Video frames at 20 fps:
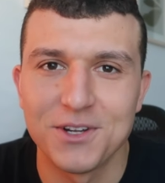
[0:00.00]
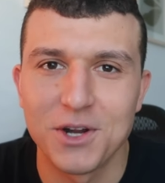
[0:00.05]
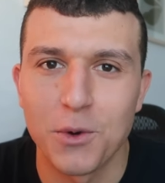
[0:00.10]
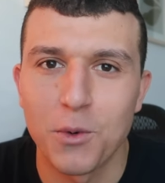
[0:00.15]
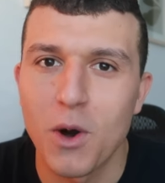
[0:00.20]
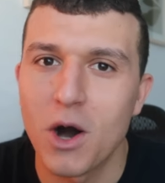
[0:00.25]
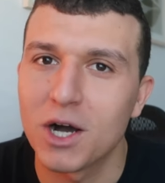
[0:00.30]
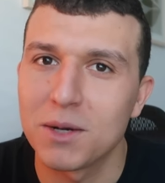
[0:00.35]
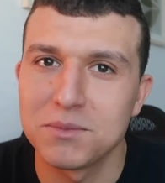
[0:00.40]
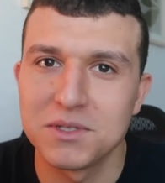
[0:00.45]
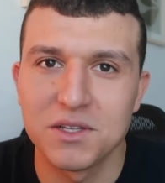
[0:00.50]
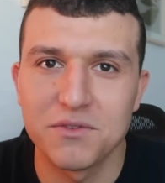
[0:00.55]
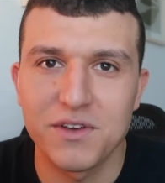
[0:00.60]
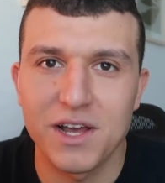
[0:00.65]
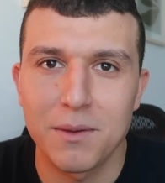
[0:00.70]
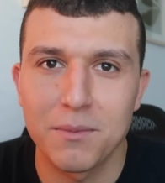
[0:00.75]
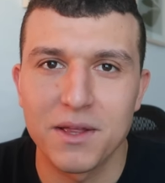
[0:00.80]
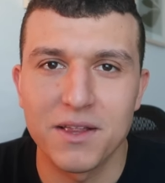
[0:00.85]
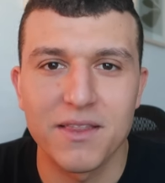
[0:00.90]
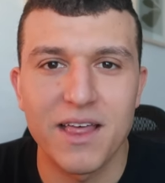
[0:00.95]
you know, welcome to the
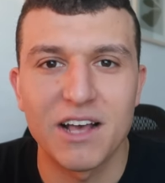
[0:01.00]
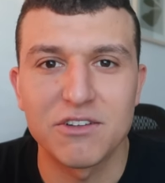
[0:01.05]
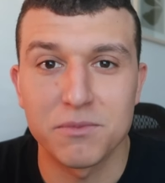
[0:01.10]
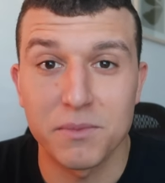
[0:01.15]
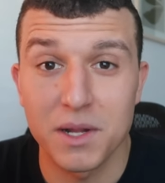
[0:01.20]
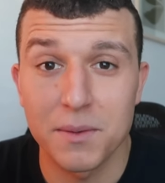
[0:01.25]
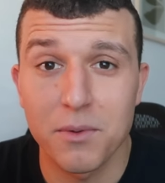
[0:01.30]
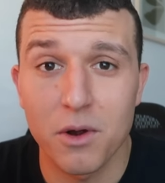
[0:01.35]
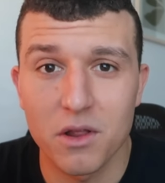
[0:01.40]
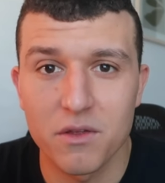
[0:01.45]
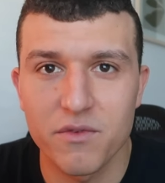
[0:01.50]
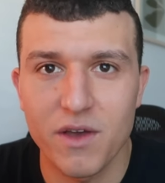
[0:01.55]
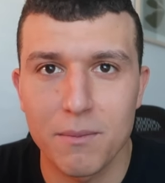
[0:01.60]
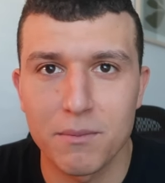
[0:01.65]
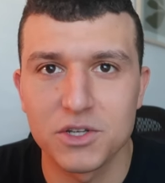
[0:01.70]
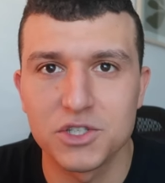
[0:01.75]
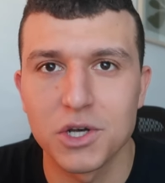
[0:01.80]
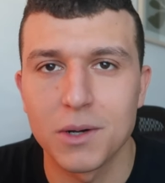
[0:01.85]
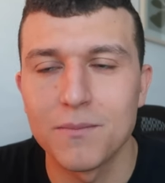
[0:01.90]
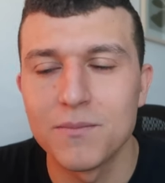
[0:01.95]
family and thanks for being a part of the
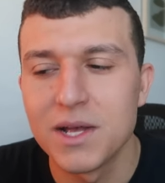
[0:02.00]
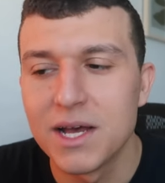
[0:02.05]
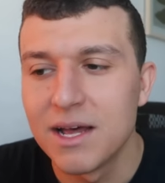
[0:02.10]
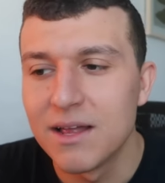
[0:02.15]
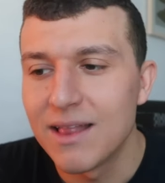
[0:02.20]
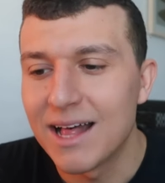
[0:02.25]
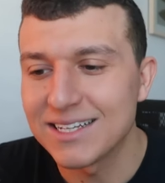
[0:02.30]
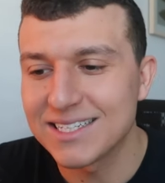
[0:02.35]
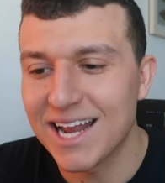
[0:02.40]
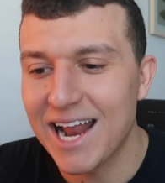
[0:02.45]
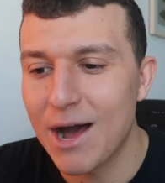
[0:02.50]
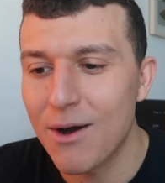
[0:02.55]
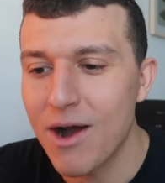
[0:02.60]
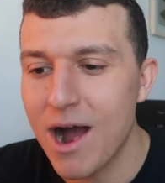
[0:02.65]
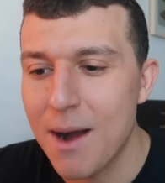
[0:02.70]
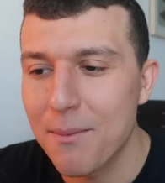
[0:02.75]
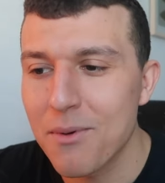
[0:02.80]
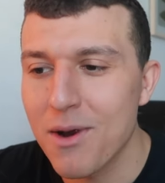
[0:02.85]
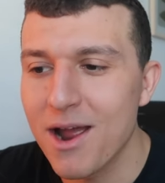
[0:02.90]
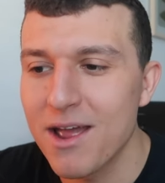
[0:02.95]
family. So that's kind of how
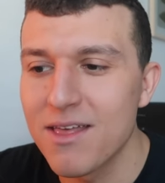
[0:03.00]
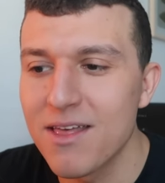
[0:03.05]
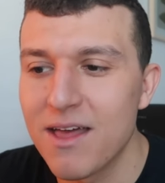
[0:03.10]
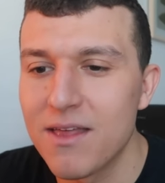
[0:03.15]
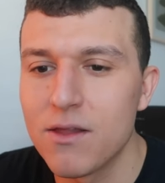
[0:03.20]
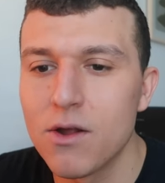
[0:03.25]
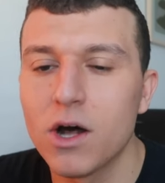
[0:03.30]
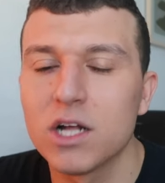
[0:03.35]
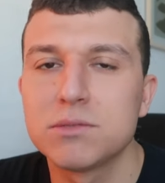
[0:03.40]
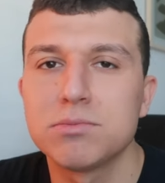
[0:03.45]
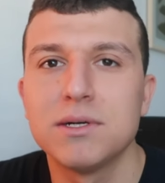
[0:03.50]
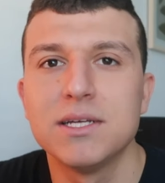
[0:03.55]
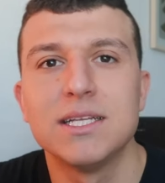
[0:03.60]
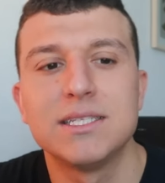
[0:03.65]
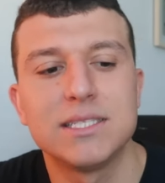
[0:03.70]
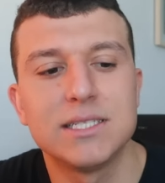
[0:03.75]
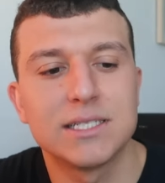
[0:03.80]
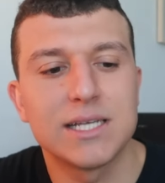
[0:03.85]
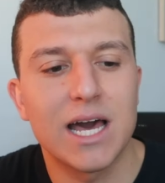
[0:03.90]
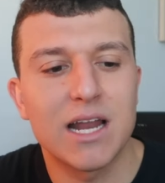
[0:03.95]
I operate. And ultimately,
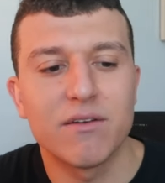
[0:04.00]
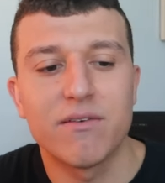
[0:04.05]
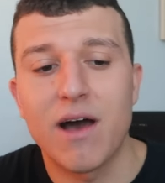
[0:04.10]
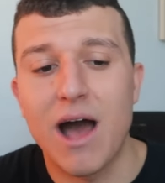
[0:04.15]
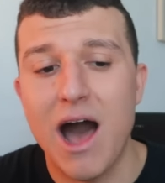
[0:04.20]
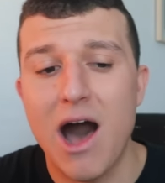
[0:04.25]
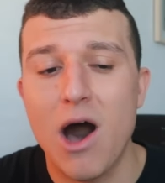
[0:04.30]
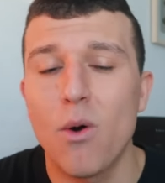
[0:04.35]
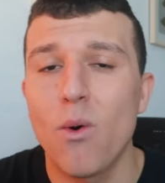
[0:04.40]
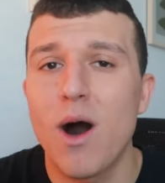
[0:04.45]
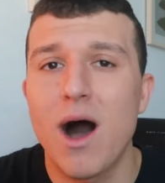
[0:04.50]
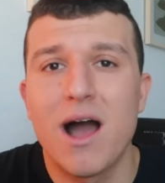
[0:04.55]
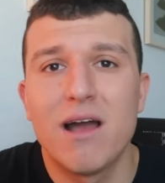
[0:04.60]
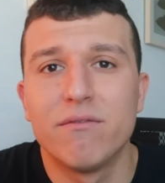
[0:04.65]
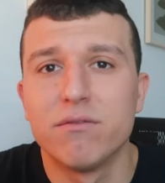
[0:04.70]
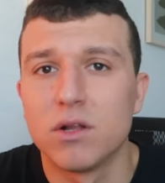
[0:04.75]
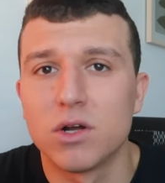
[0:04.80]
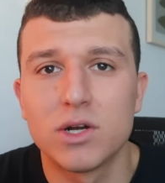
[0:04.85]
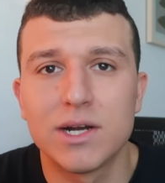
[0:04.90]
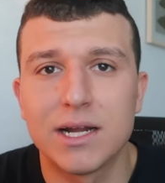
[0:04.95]
this is kind of how
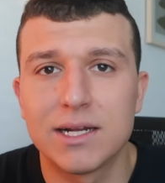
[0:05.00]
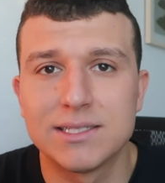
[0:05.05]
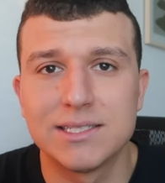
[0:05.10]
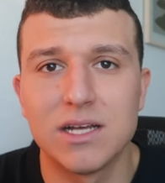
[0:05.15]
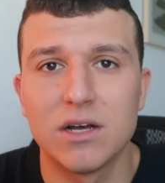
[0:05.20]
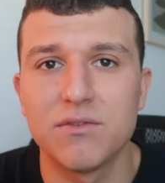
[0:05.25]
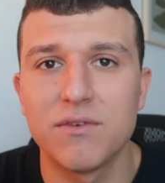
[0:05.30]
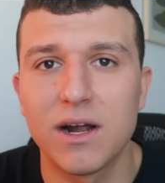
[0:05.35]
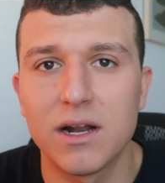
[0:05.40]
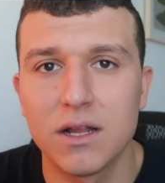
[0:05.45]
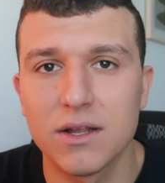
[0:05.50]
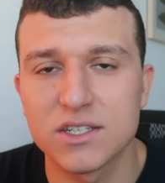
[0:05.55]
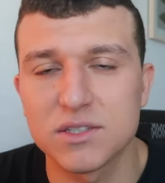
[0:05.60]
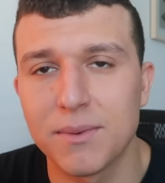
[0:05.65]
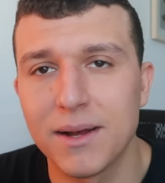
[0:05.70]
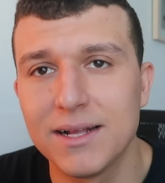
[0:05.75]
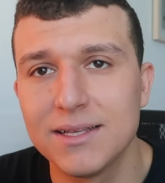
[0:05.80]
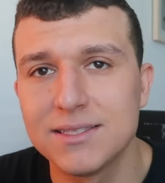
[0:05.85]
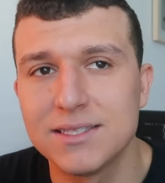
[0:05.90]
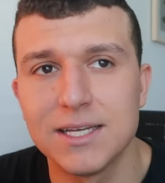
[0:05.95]
I've learned how to sell final
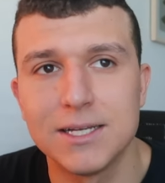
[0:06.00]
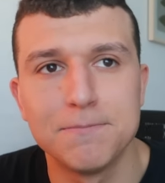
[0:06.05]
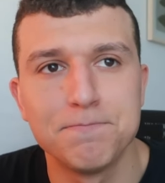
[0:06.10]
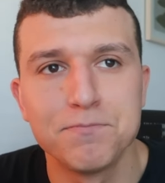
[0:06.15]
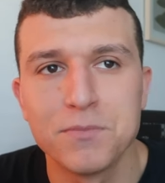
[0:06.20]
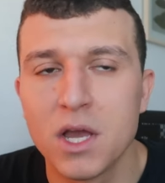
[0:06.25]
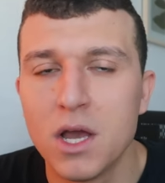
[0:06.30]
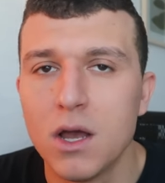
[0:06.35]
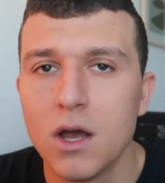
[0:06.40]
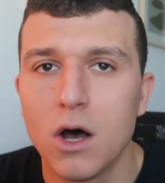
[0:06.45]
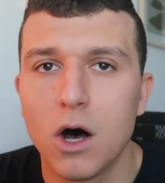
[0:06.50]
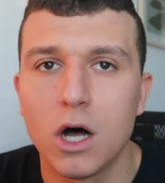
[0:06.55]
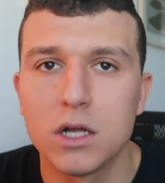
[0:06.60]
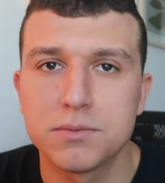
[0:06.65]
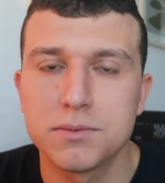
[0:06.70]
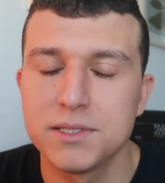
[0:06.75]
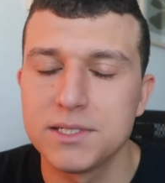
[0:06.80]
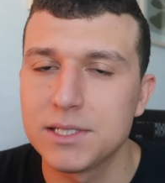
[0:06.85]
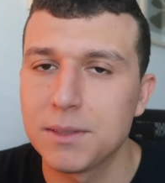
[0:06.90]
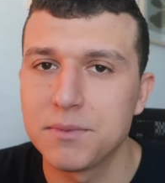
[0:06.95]
expense. And
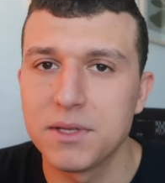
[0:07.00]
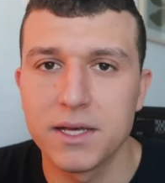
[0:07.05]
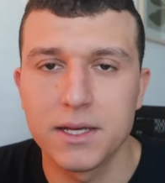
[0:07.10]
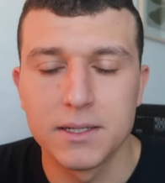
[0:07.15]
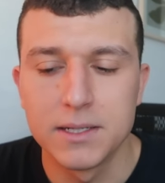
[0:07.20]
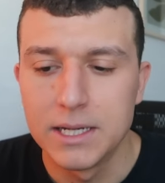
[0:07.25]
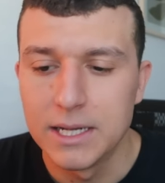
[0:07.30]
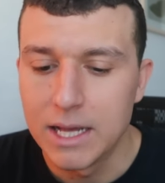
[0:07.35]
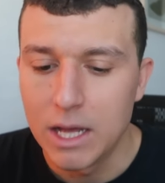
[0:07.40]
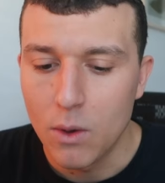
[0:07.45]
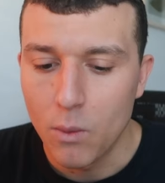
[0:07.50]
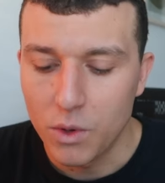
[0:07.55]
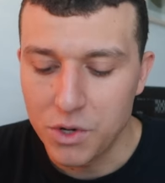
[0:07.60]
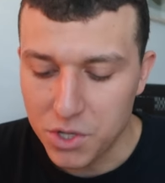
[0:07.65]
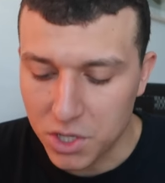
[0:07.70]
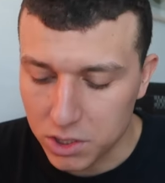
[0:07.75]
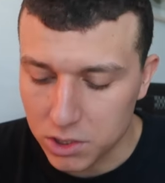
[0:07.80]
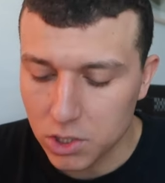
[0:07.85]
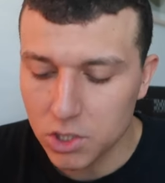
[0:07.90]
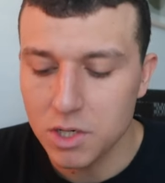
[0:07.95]
ultimately, something when
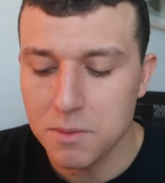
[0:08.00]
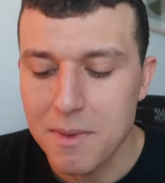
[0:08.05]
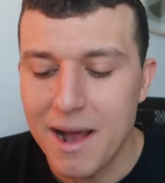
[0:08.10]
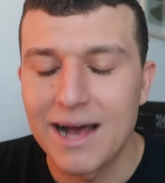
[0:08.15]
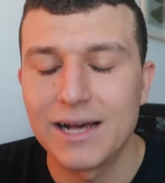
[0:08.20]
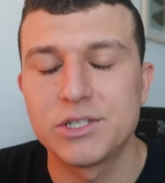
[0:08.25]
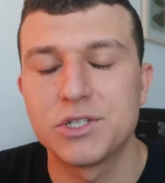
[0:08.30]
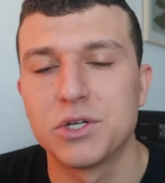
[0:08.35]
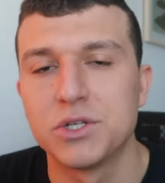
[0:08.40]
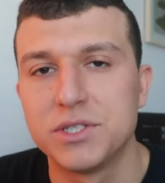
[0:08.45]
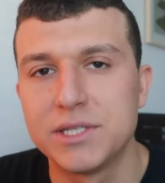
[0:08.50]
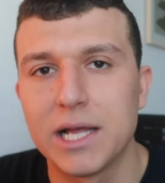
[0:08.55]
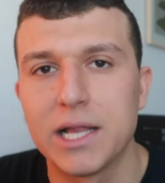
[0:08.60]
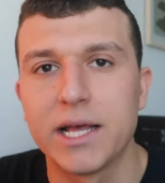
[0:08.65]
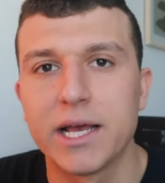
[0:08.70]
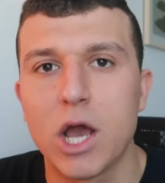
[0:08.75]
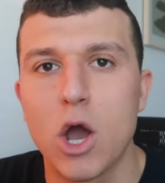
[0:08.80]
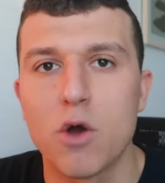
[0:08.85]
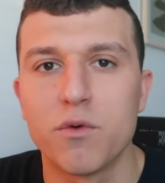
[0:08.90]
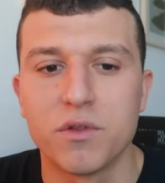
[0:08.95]
you can learn to master
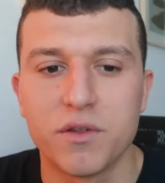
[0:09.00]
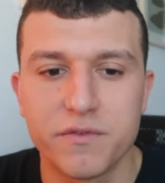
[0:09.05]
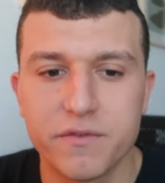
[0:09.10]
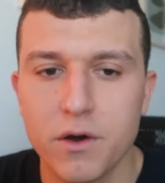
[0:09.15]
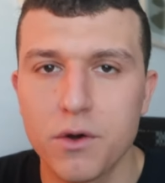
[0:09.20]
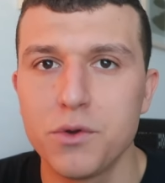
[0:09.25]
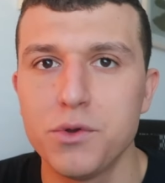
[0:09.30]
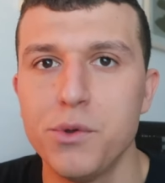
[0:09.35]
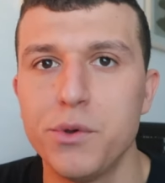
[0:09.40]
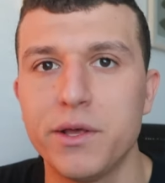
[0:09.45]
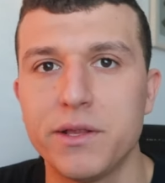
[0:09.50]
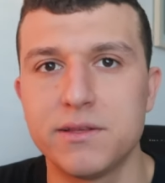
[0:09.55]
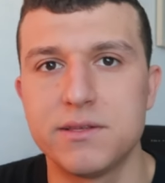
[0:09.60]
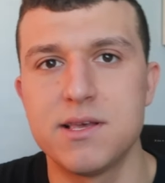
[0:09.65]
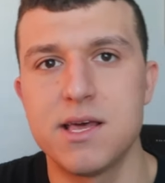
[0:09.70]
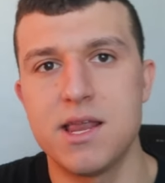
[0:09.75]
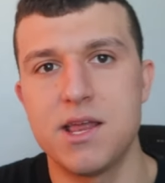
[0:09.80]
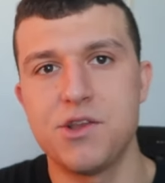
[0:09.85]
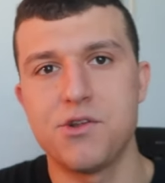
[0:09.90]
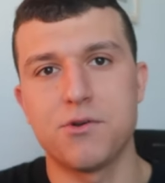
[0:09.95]
selling over the phone, you can
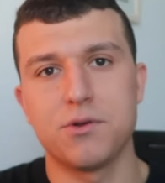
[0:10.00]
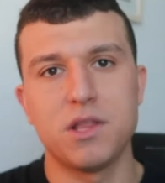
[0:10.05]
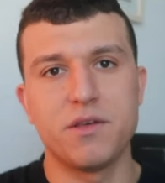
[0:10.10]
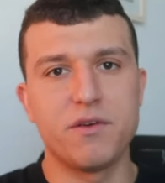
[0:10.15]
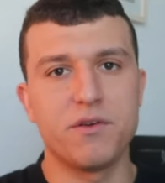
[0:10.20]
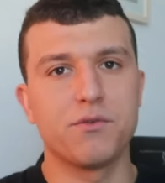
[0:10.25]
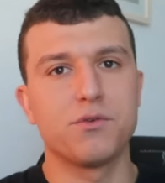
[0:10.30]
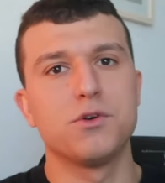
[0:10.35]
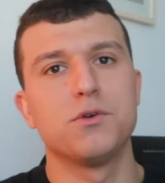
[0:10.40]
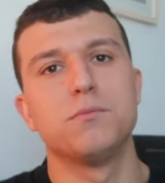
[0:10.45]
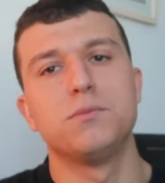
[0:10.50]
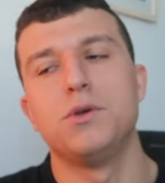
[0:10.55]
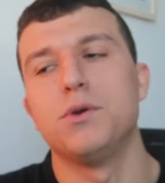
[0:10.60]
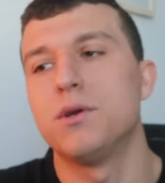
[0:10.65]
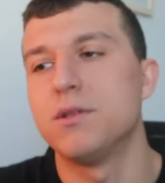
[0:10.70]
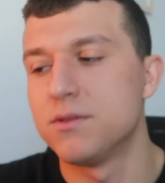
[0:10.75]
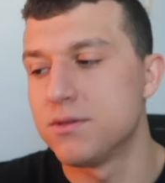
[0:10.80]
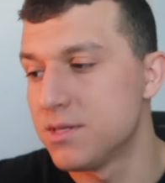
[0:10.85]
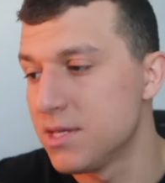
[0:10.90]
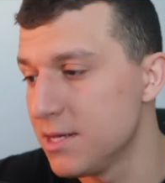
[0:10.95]
sit in your living room, you
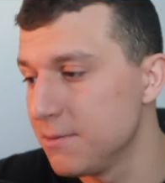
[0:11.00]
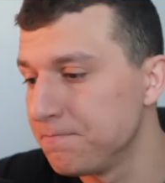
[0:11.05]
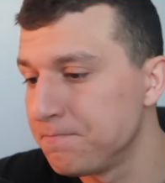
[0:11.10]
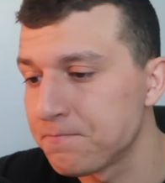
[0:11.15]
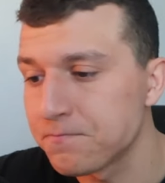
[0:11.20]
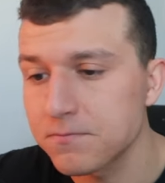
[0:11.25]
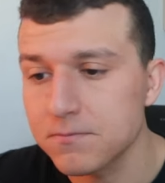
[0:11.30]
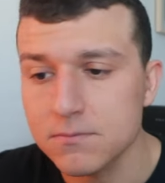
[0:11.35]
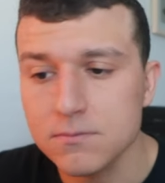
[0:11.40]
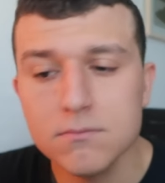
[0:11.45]
can sit